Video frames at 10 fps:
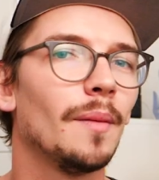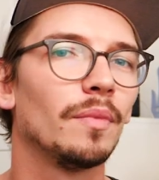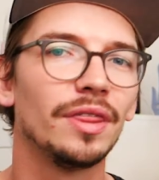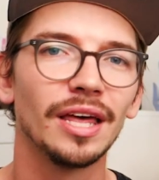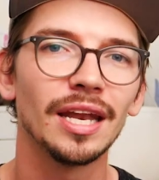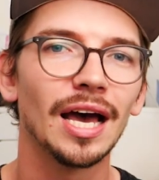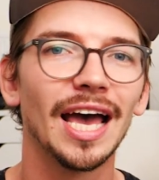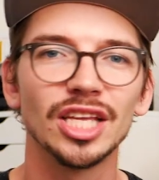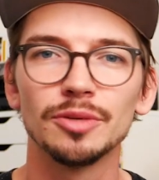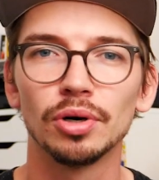But then I
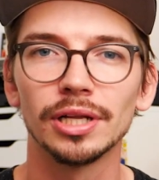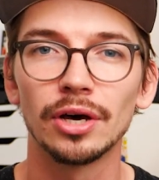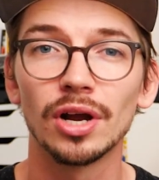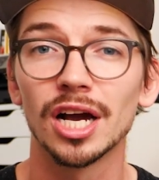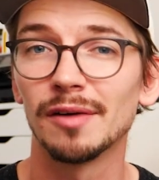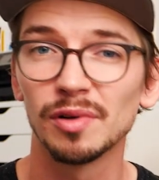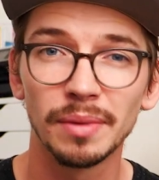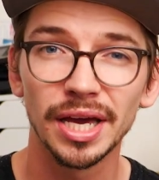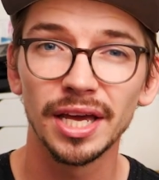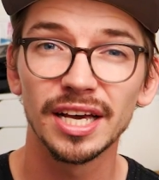had to pull out a couple of
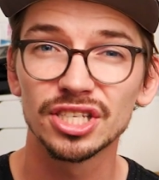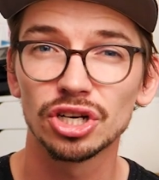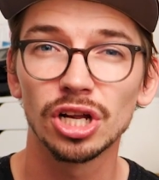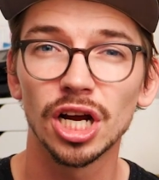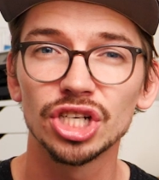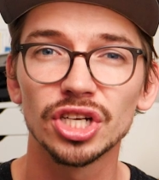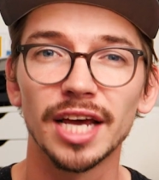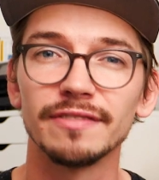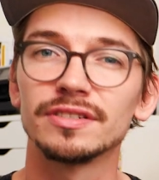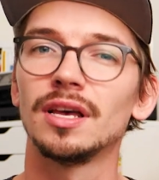my external hard
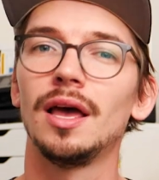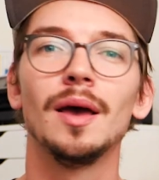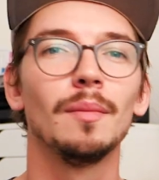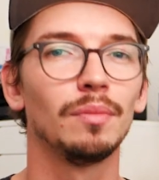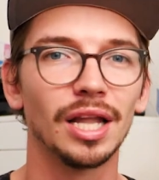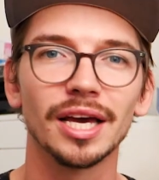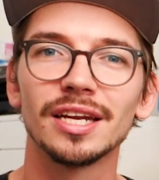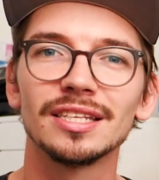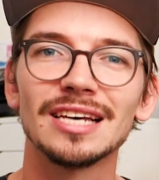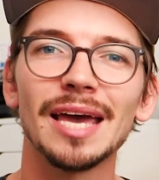drives, plug
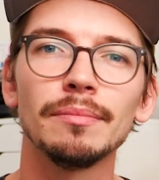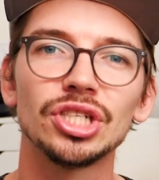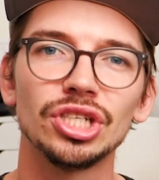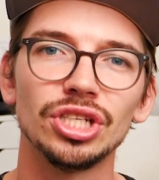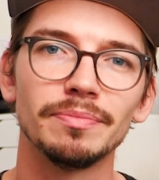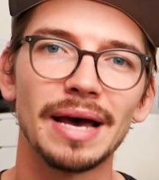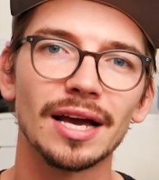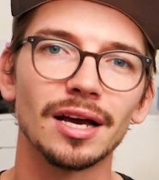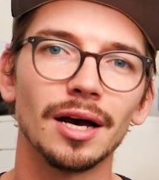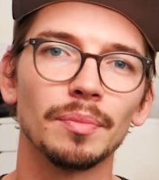in a time machine
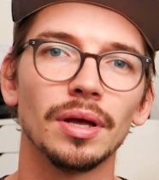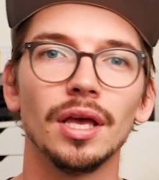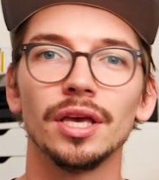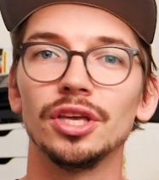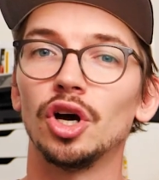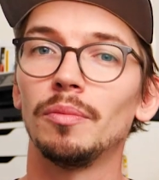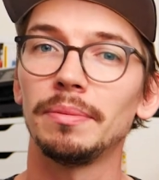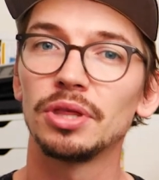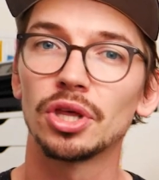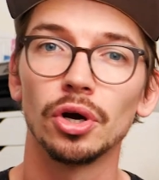backup,
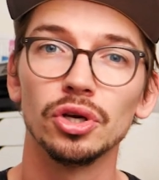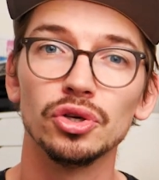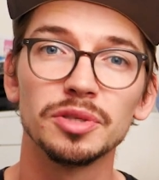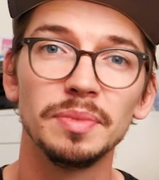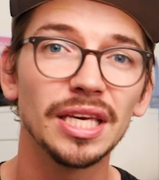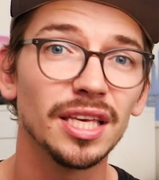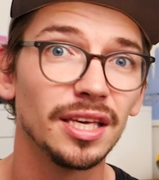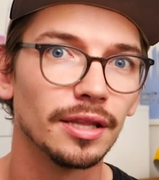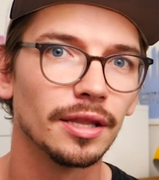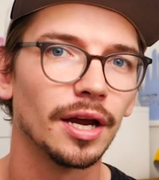maybe throw a USB
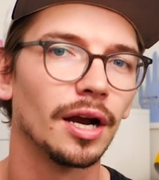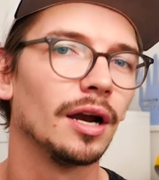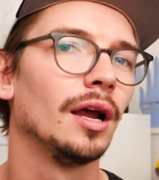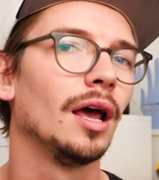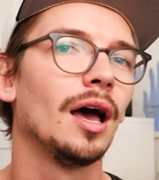key in there,